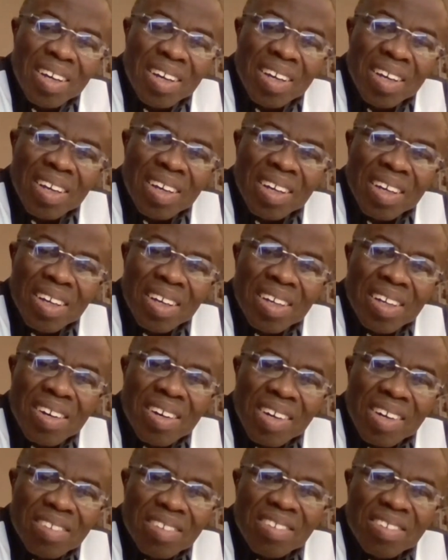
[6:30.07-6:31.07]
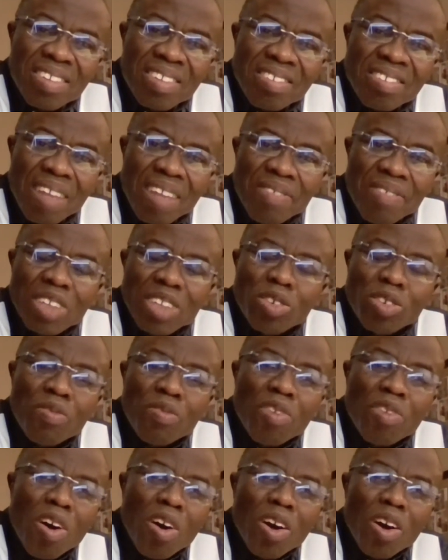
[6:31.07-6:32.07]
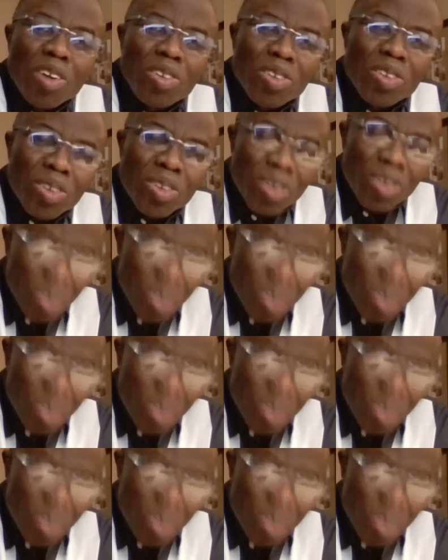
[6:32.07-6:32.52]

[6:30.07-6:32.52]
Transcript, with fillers: a great servant of God